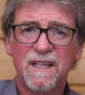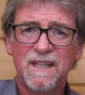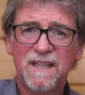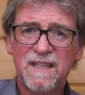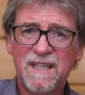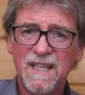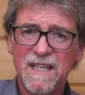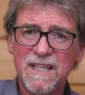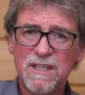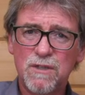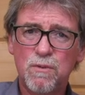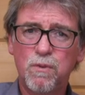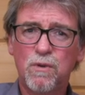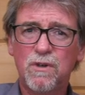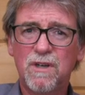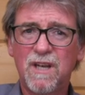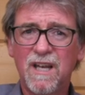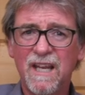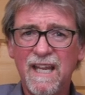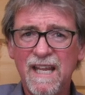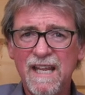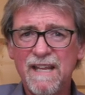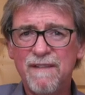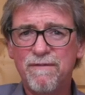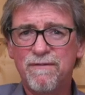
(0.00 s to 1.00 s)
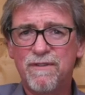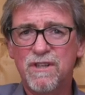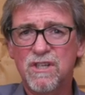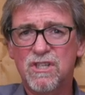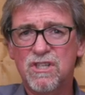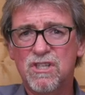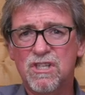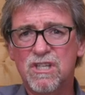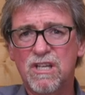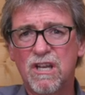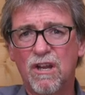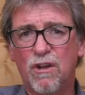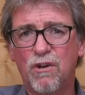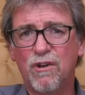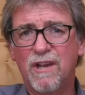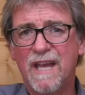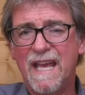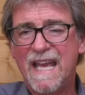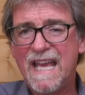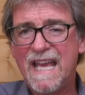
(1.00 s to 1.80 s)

This would leave the slug